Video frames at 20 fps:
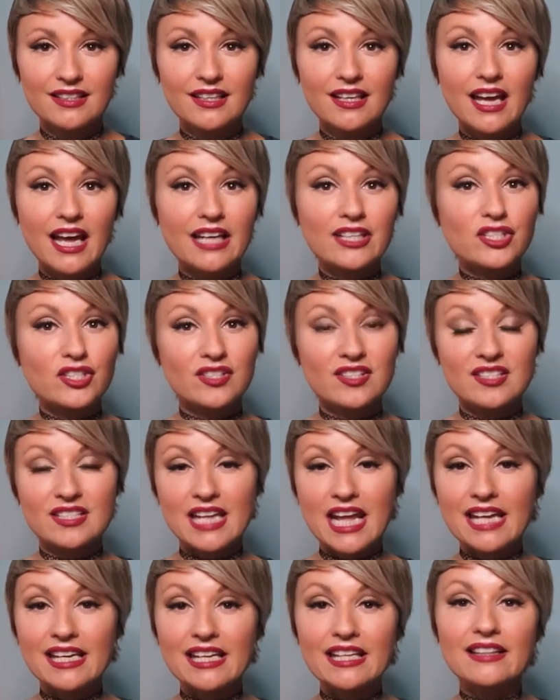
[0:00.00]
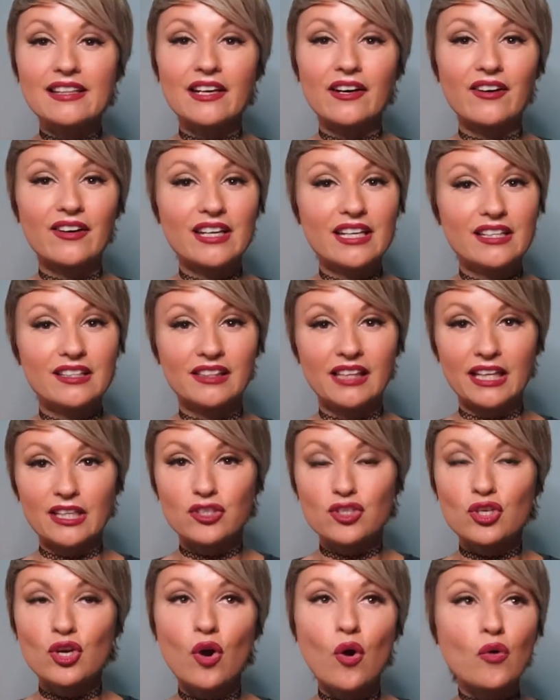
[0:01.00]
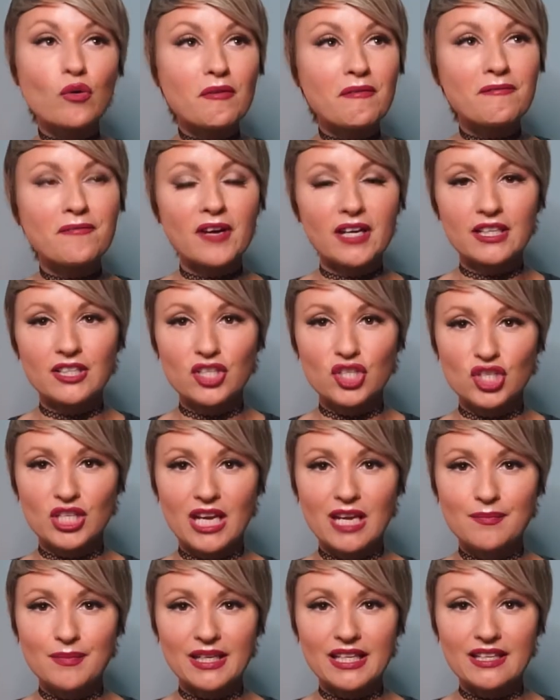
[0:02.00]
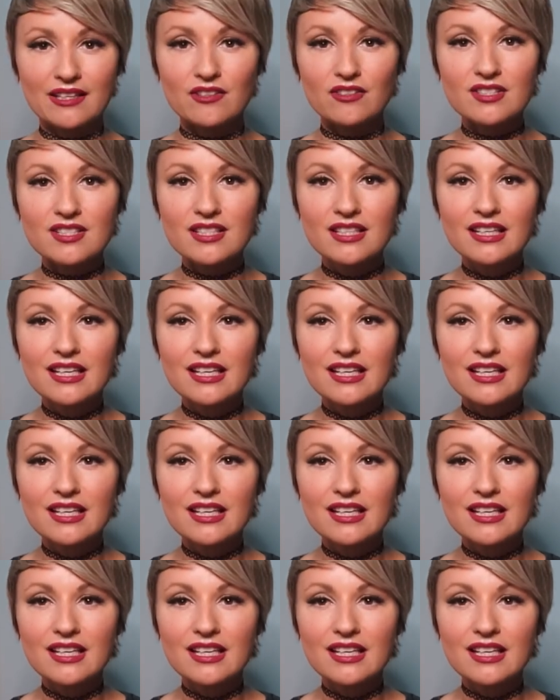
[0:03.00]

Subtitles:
and just standing there in like total fucking shame and guilt.